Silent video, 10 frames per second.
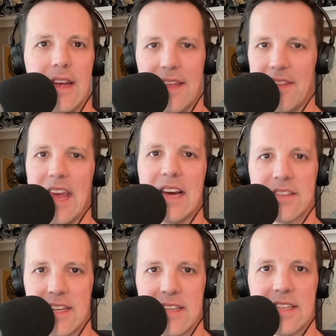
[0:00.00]
in the
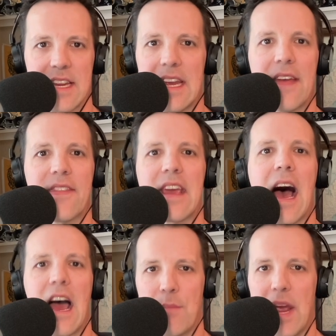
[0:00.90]
SEC at the
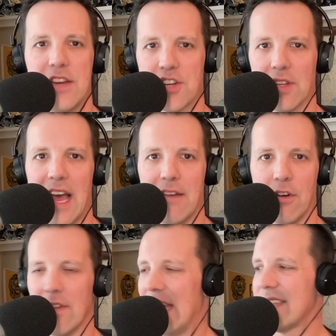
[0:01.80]
high major
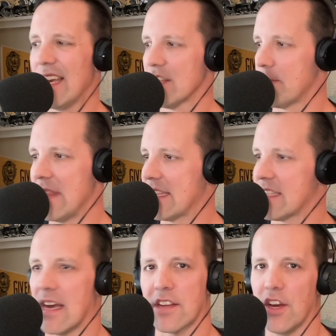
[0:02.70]
level. That tells me
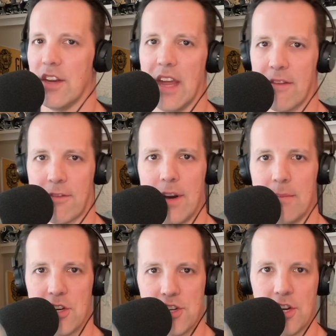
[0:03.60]
that's not good enough for
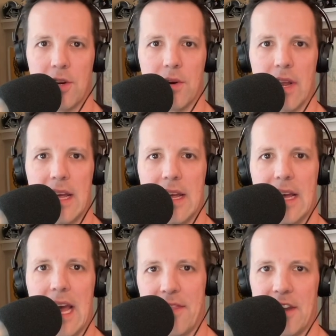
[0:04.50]
him to shoot
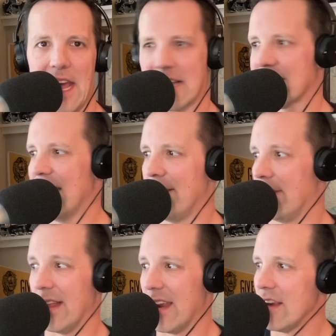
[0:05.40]
at the next
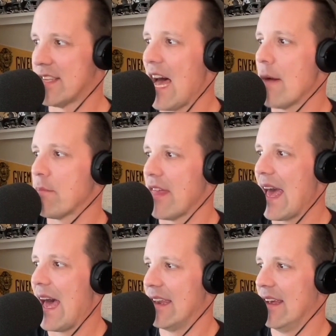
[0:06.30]
level. And on top of
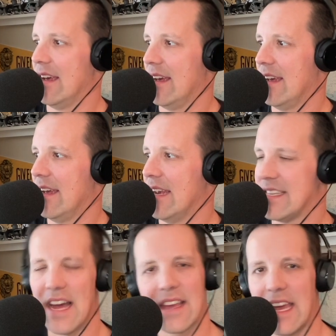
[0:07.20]
that,
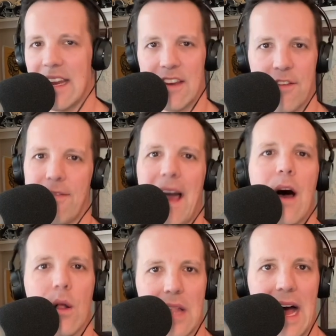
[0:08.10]
he's not getting to the
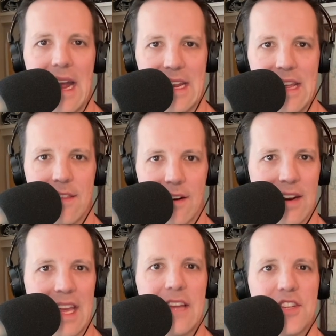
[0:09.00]
foul line either.
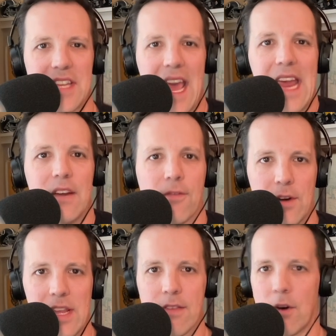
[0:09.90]
Again, just 8
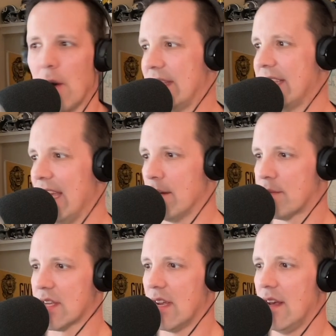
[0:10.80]
free throw
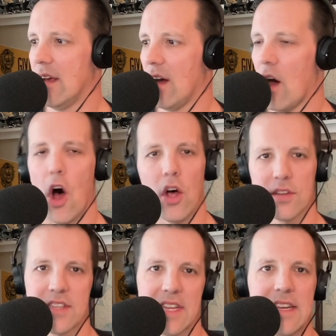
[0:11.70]
attempts
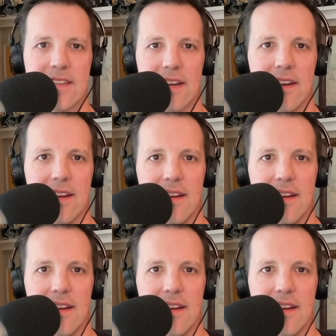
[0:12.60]
all season.